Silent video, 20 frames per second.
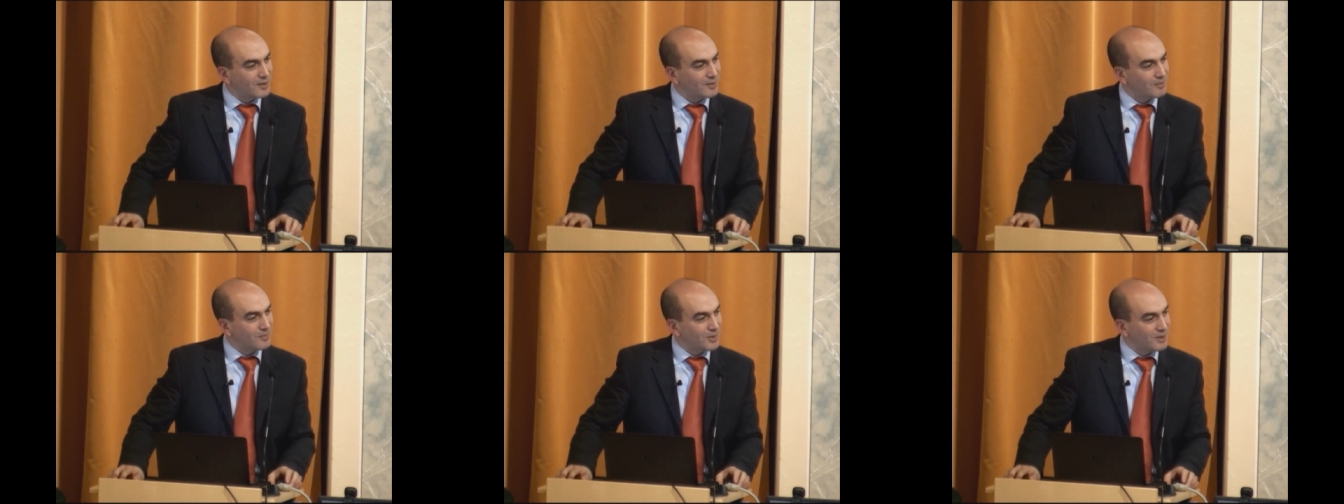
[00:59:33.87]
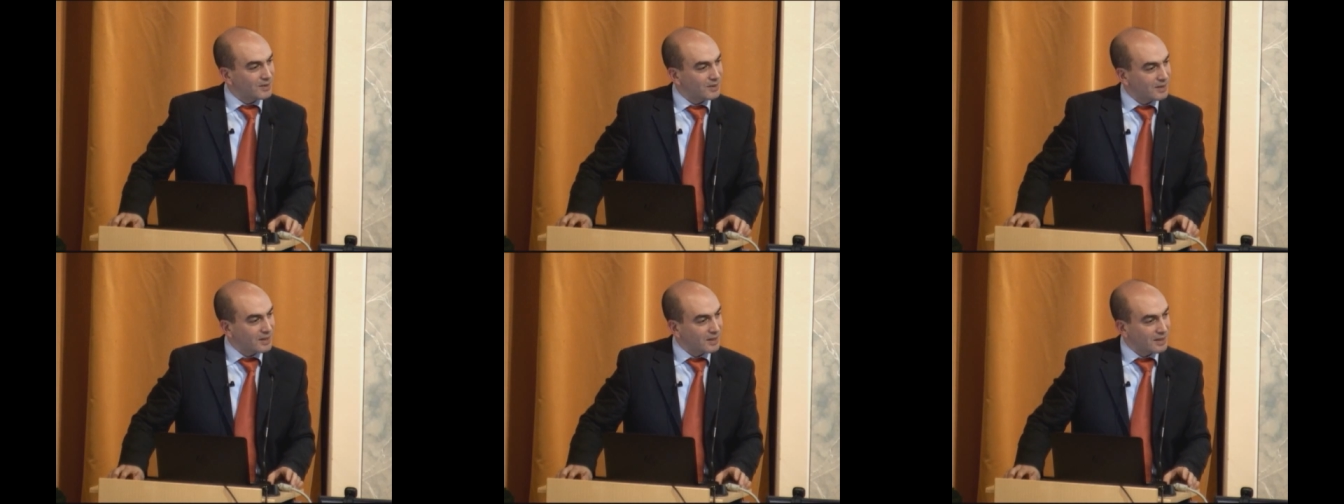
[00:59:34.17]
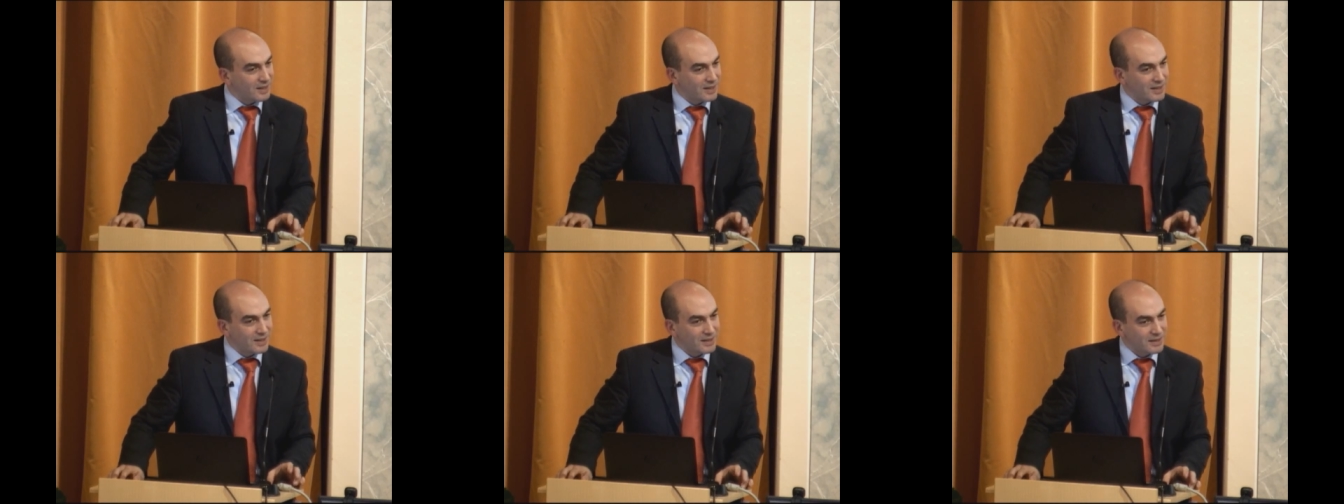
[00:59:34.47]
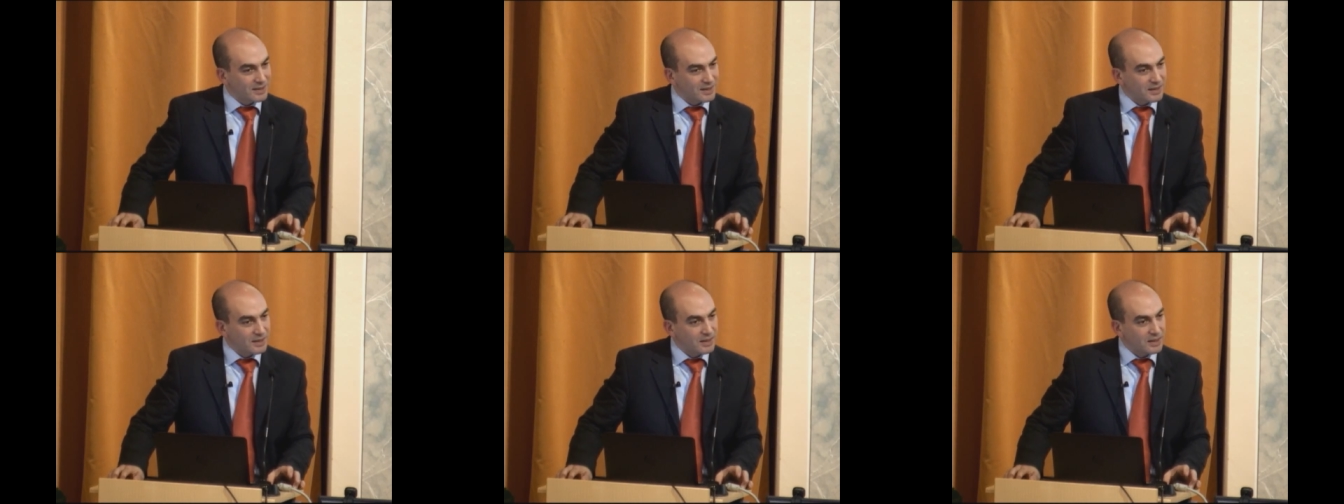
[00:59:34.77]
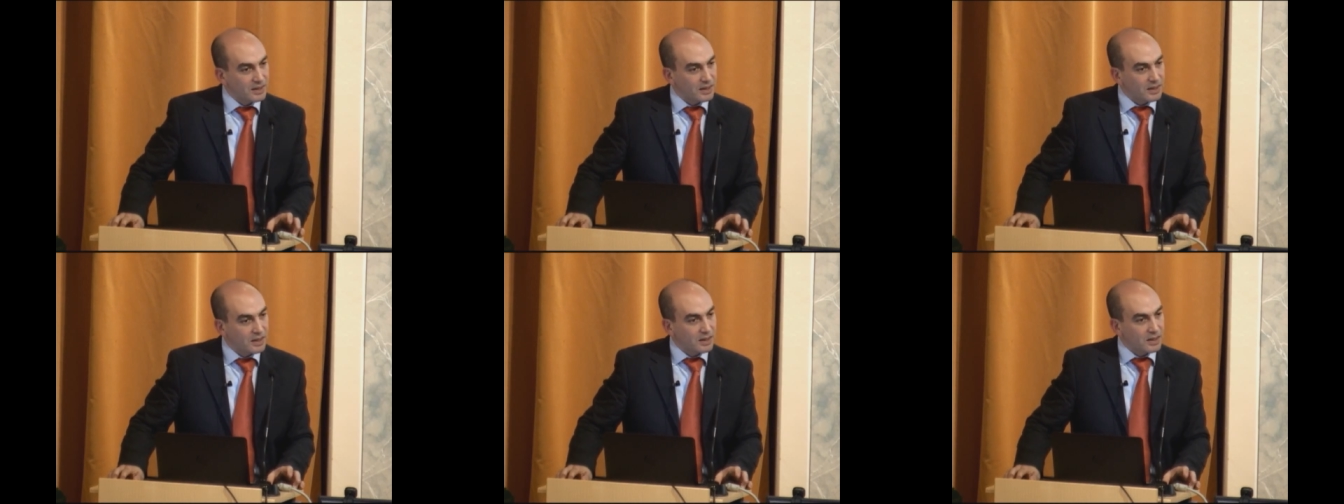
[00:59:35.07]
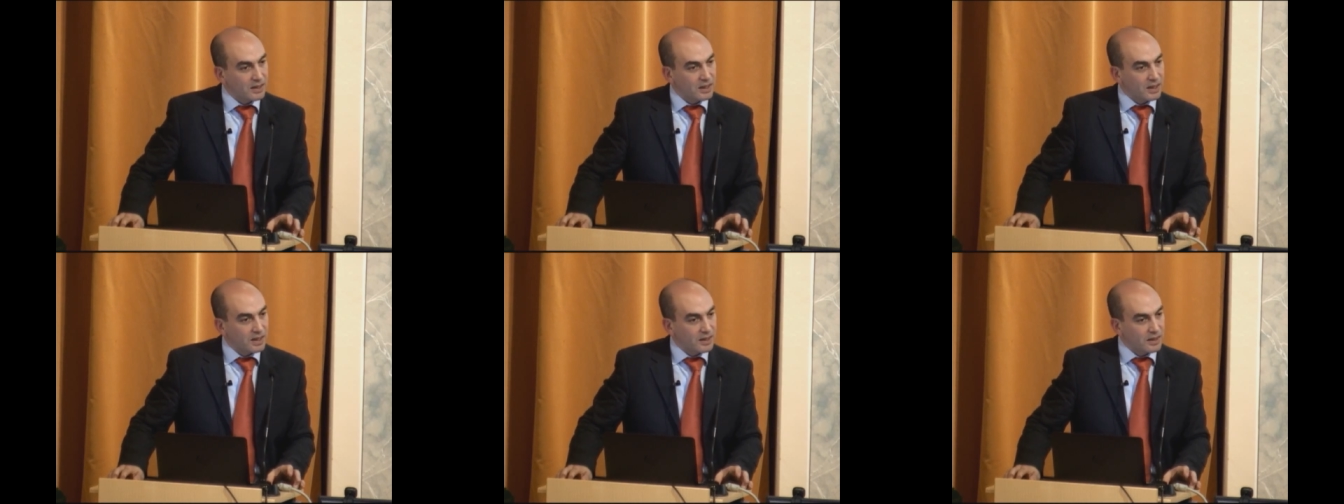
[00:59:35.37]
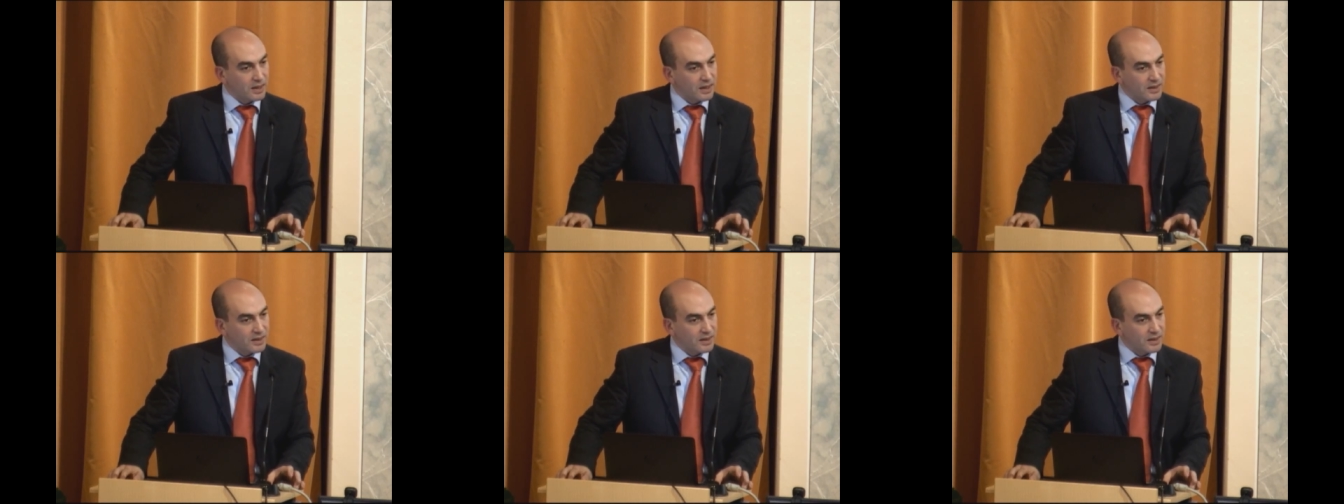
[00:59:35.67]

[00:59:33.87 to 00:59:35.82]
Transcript: but uh, I, I,